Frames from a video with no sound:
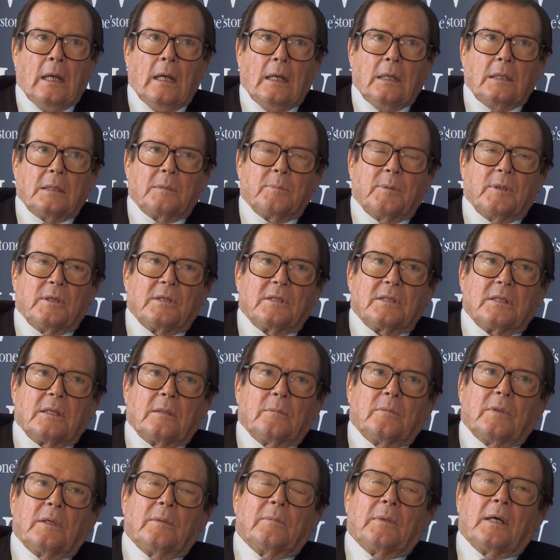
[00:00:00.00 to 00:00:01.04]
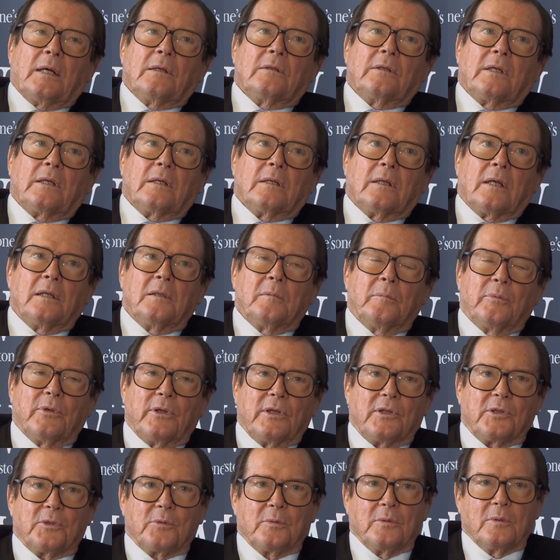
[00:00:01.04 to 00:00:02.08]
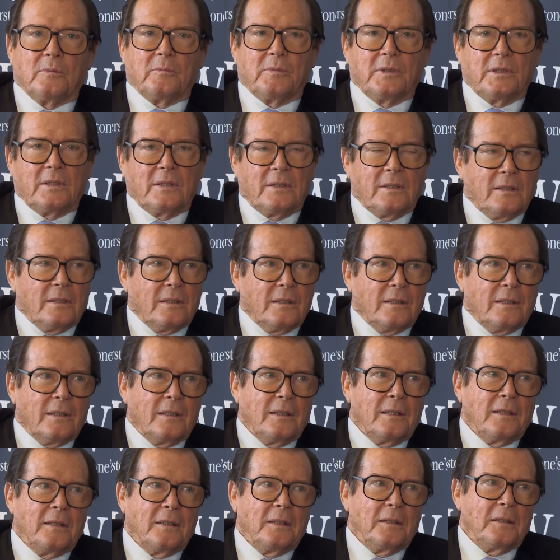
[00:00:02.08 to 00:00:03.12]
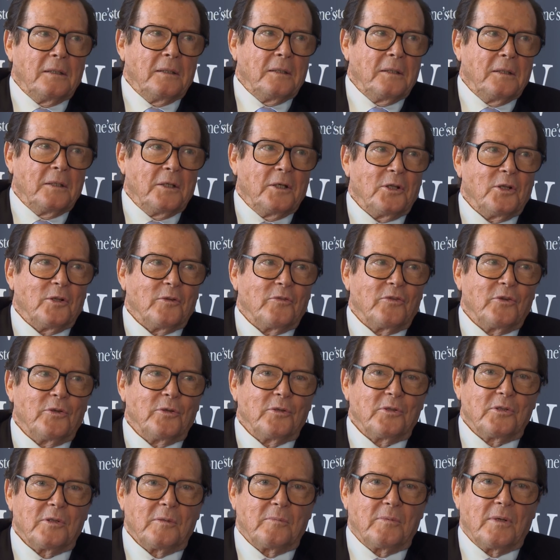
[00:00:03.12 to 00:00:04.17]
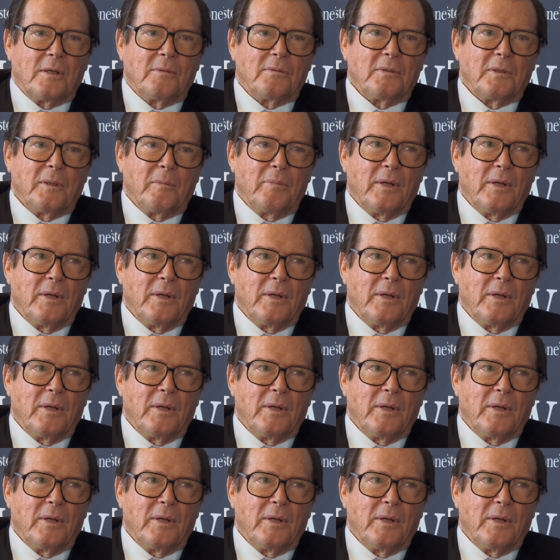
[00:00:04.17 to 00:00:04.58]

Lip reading: I suppose somewhere my rear end prints will be in the future, probably in